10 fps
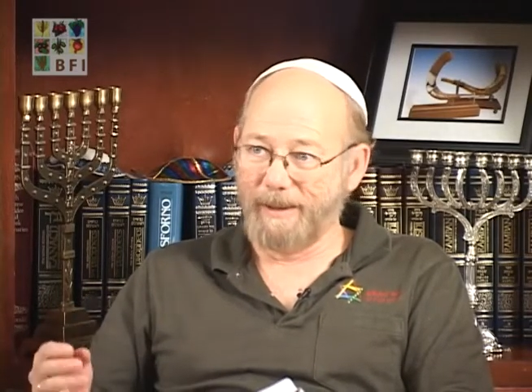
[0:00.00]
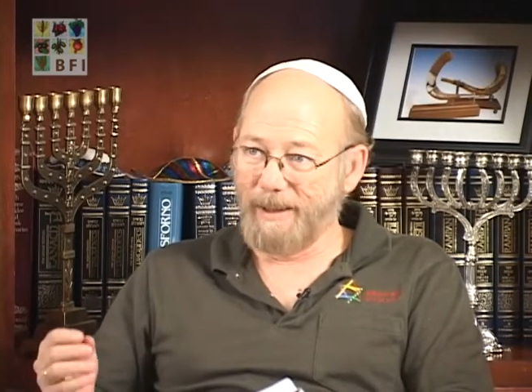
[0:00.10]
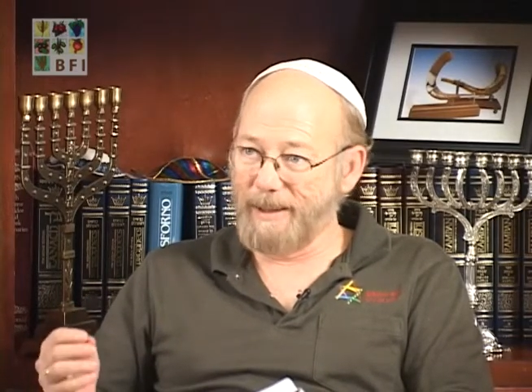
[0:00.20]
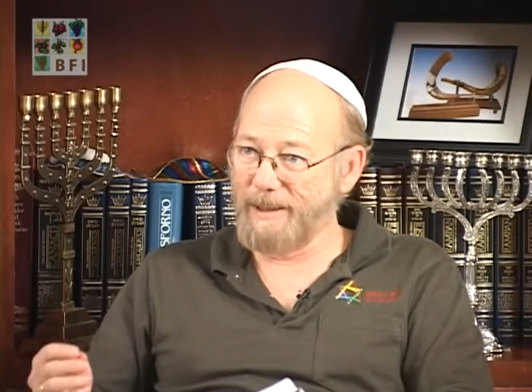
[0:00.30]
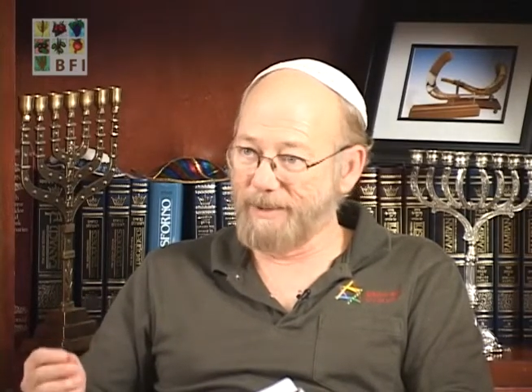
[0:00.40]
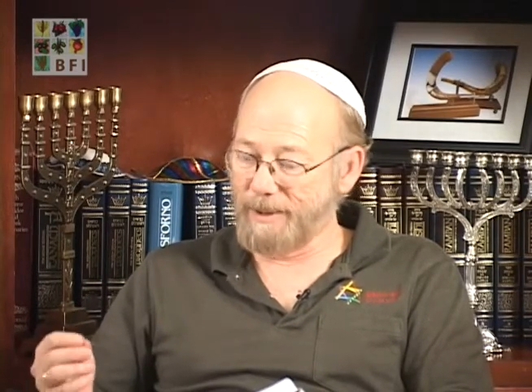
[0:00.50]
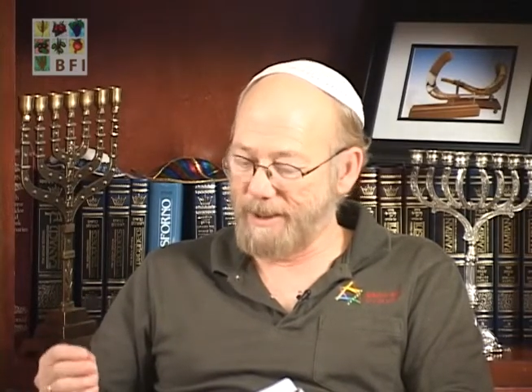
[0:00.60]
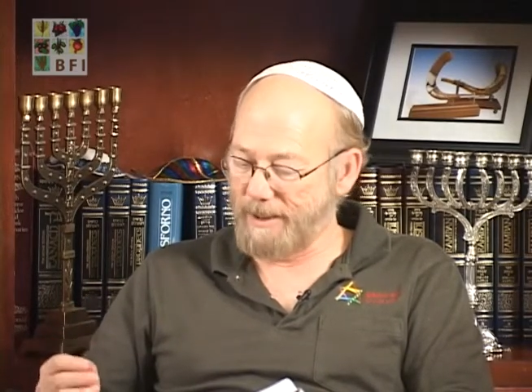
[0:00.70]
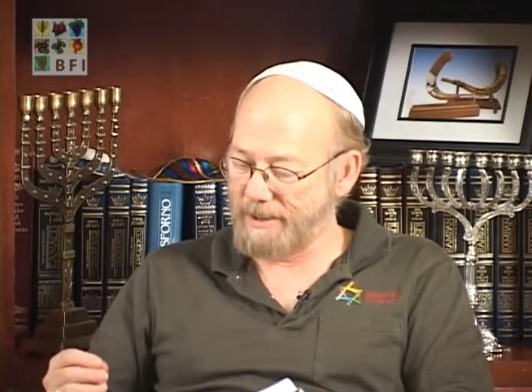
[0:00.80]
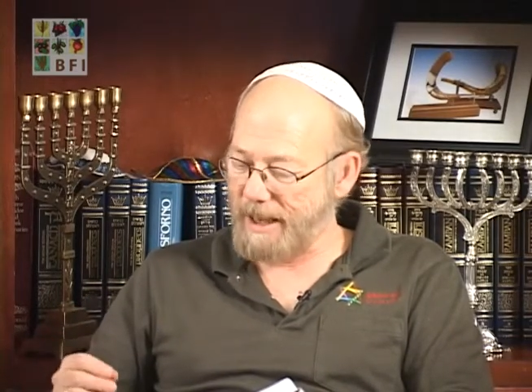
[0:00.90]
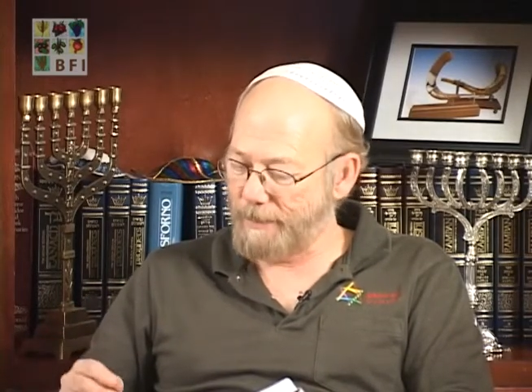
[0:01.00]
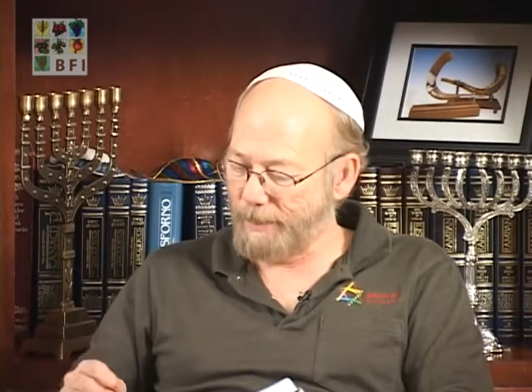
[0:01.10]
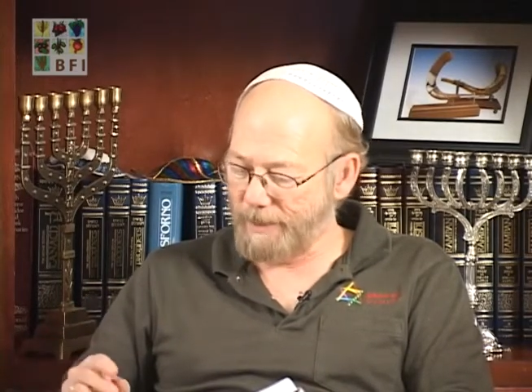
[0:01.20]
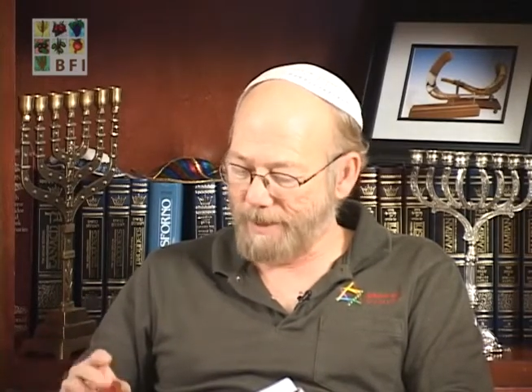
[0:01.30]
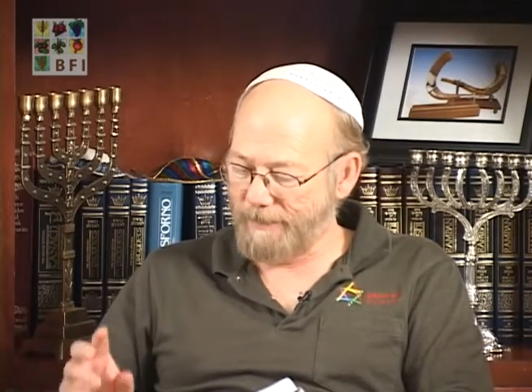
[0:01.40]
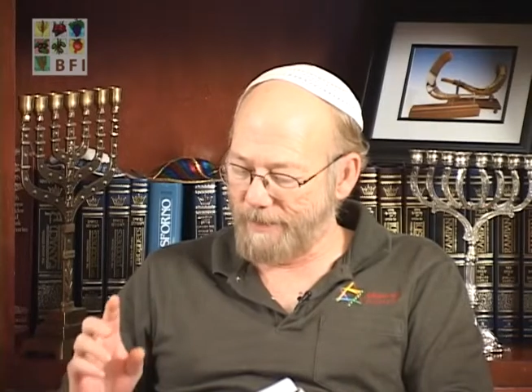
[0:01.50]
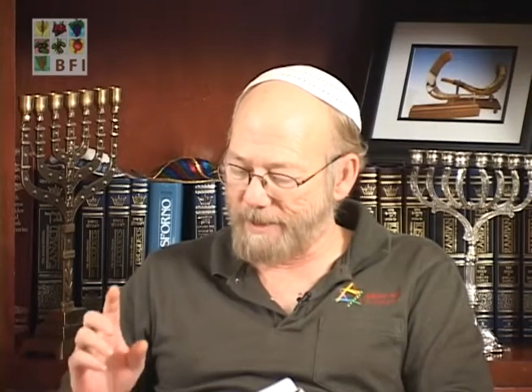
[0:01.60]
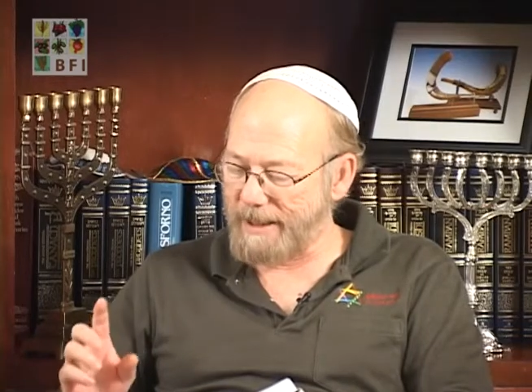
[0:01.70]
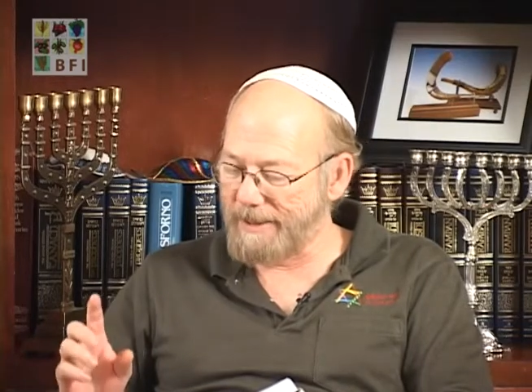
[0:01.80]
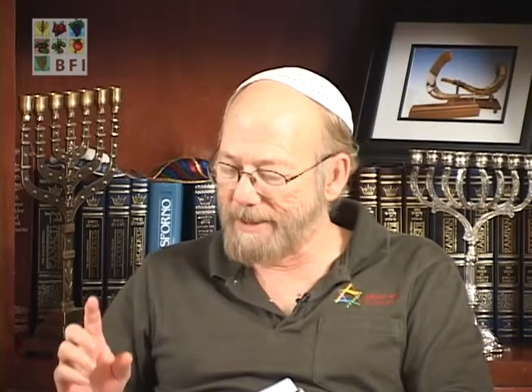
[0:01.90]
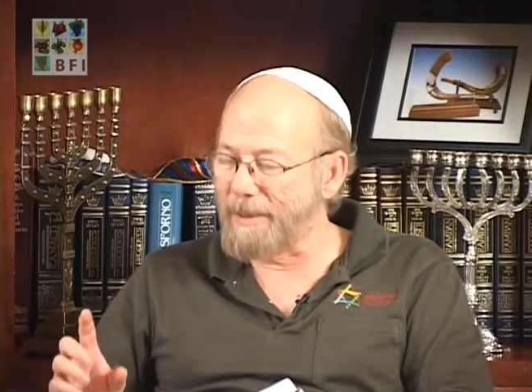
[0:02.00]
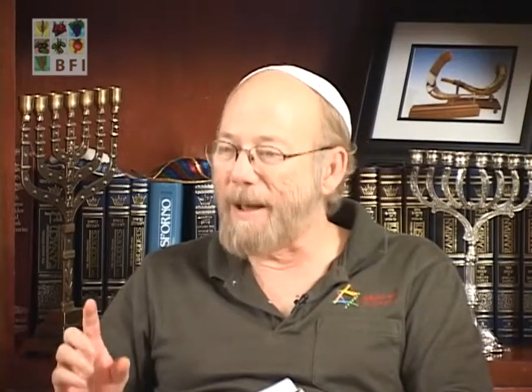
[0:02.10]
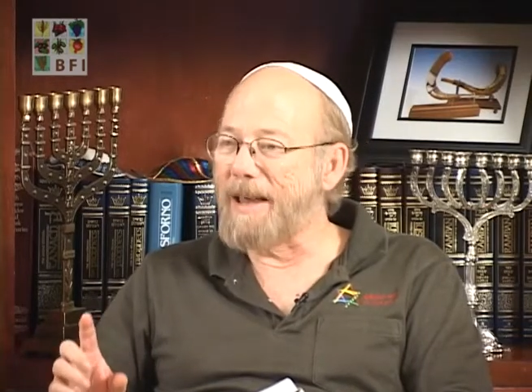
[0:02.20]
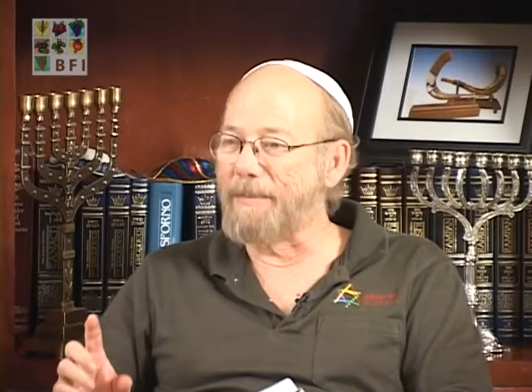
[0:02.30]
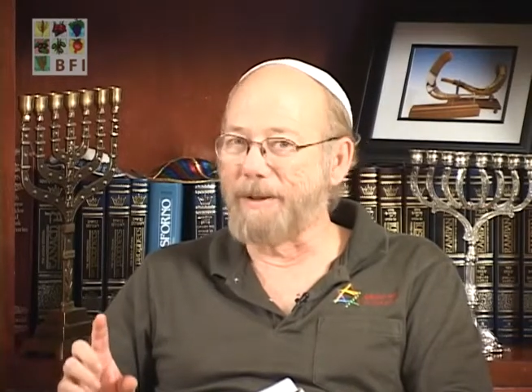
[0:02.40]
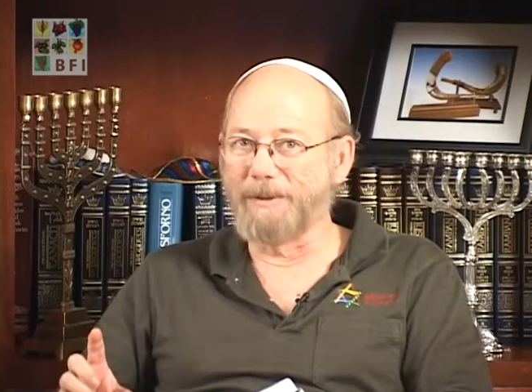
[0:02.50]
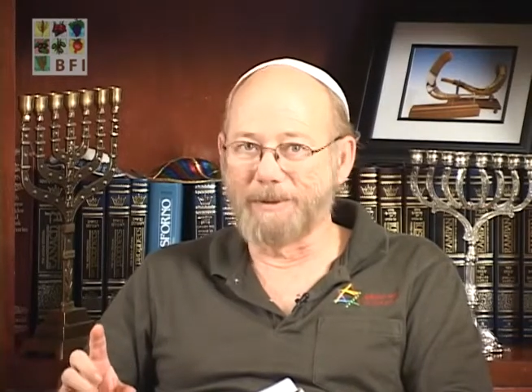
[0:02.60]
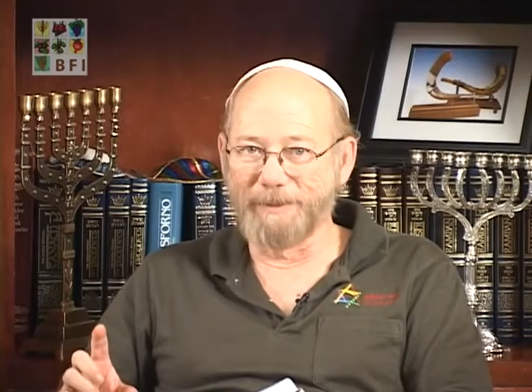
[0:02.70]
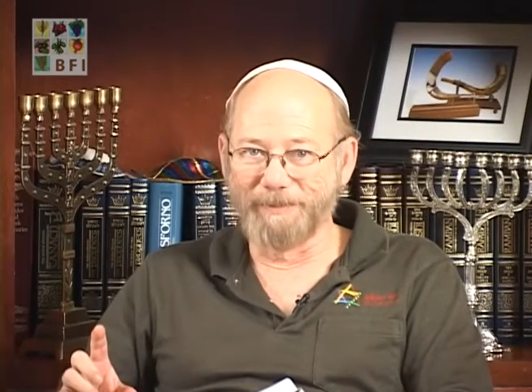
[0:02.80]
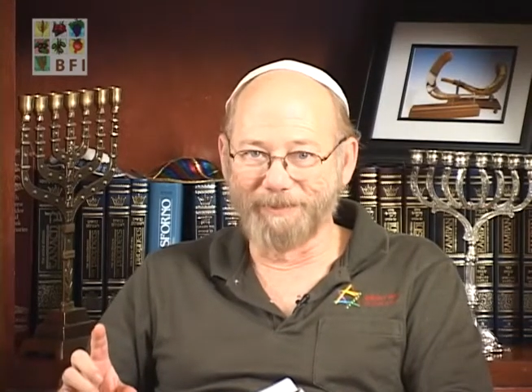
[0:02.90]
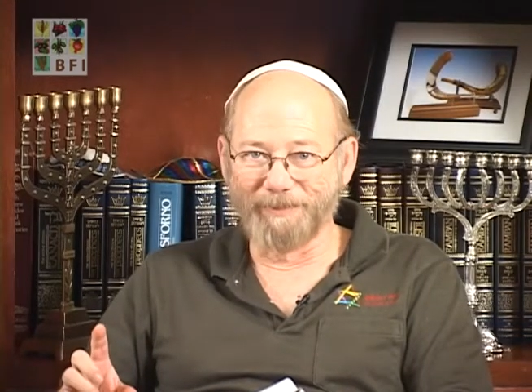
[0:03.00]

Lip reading: He gives us the example of the 10 Commandments.